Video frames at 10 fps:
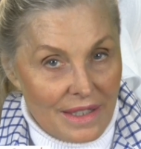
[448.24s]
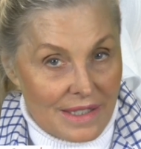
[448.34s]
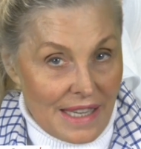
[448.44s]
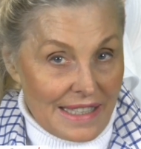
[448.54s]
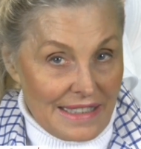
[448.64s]

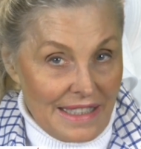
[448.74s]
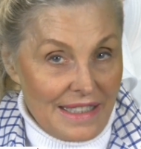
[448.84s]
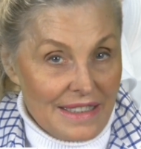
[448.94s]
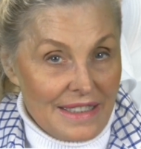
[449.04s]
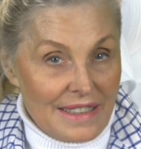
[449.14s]
Sadly,
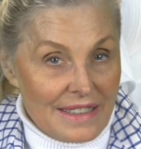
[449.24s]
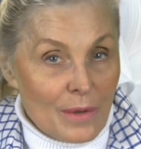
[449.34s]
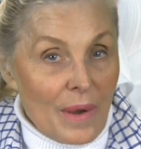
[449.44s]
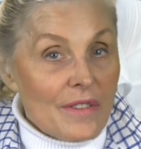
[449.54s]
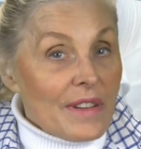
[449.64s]

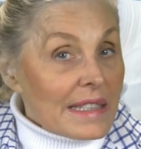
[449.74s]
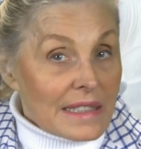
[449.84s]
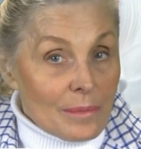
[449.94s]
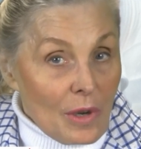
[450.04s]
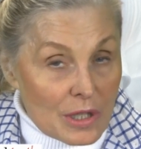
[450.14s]
the way of eating
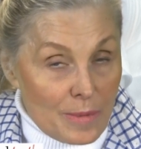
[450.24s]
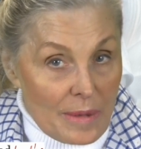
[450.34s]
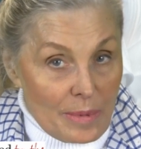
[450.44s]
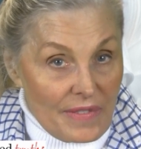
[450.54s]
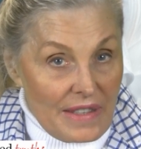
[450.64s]
that most
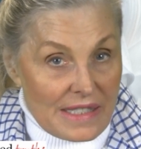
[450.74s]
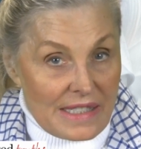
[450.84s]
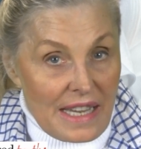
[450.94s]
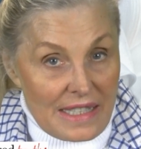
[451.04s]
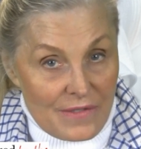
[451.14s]
people these
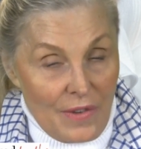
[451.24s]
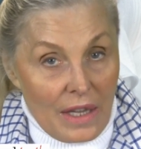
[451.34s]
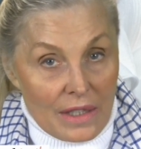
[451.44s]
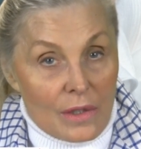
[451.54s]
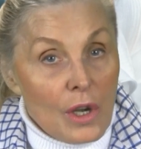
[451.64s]
days
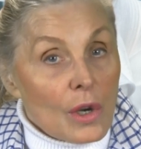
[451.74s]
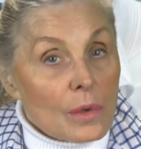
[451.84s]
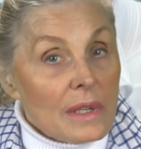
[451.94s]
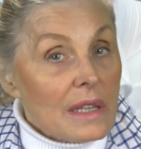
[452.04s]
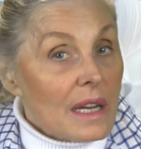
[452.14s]
follow
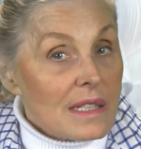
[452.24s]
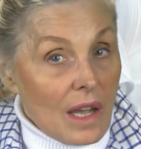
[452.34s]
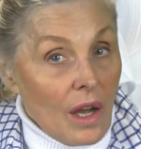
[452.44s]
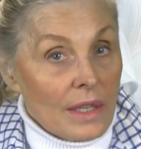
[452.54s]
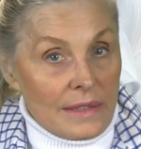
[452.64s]
relies
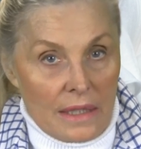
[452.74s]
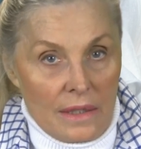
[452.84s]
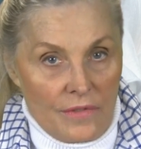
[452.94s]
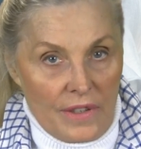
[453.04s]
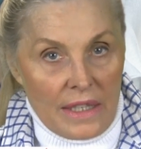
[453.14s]
on
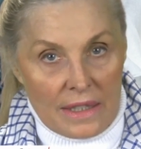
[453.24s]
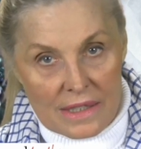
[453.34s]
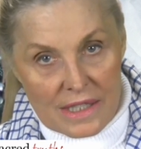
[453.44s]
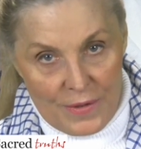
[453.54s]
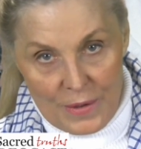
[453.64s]

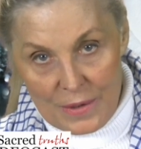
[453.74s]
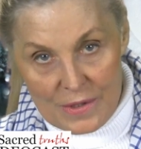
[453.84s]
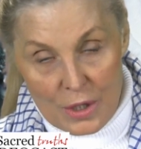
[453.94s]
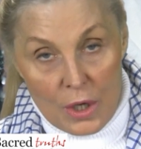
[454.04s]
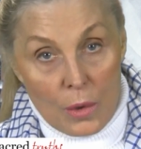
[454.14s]
convenience
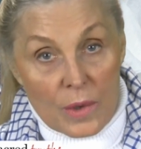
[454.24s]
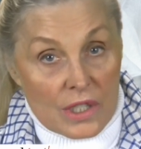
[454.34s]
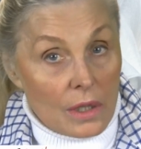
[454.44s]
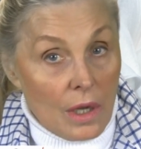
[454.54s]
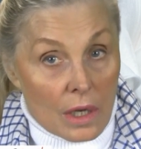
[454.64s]
foods, which,
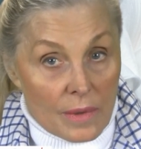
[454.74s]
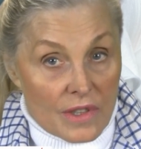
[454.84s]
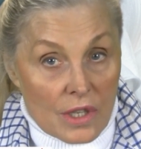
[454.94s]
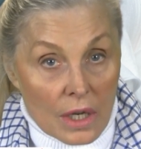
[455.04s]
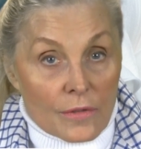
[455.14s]
along
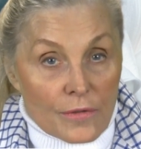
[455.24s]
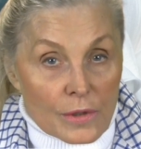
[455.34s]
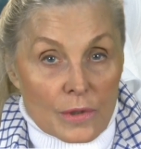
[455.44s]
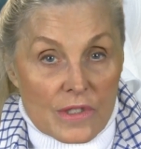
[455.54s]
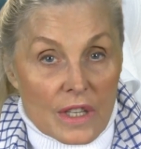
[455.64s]
with junk
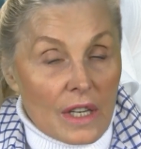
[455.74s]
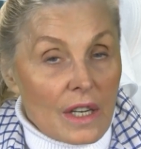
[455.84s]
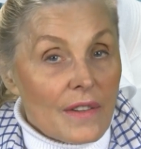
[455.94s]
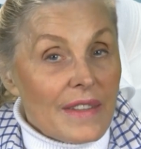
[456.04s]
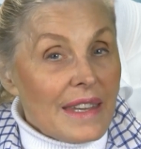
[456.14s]
foods,
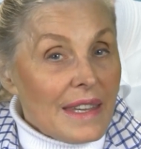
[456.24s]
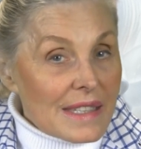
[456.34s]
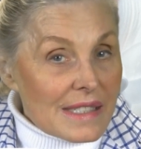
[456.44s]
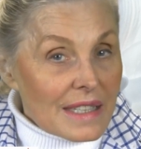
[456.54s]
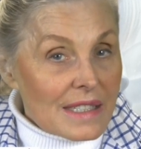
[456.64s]
are the
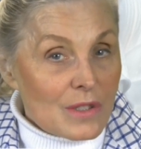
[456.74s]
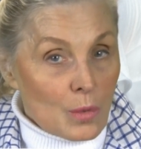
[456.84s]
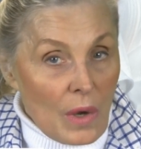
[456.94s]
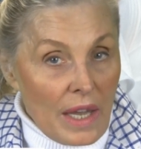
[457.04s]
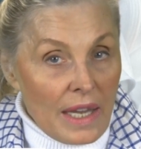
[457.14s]

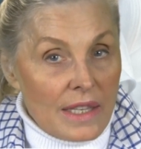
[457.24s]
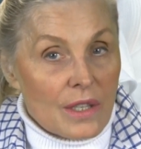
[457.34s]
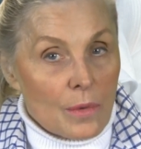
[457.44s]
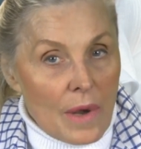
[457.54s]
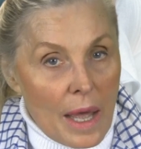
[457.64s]
easiest way
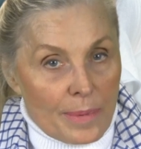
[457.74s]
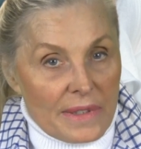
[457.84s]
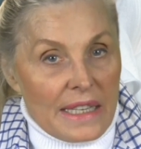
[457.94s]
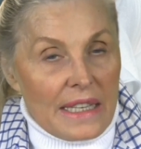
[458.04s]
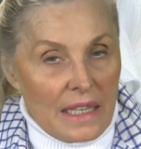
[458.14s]
to
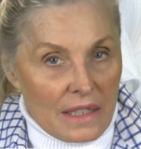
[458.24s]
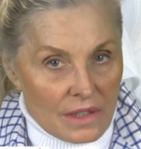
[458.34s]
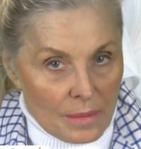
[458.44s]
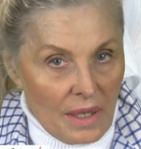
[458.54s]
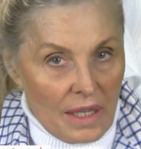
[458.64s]
rapidly
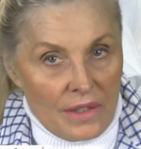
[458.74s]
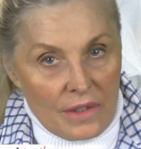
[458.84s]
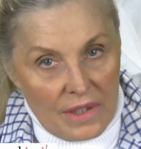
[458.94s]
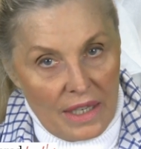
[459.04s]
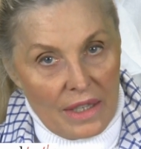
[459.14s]
undermine
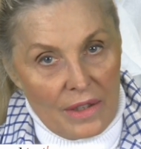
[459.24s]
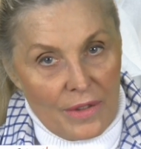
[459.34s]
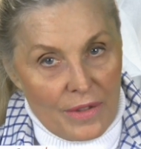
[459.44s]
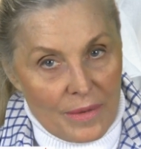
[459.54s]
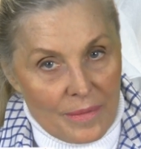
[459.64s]
your
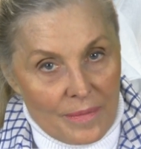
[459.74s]
health.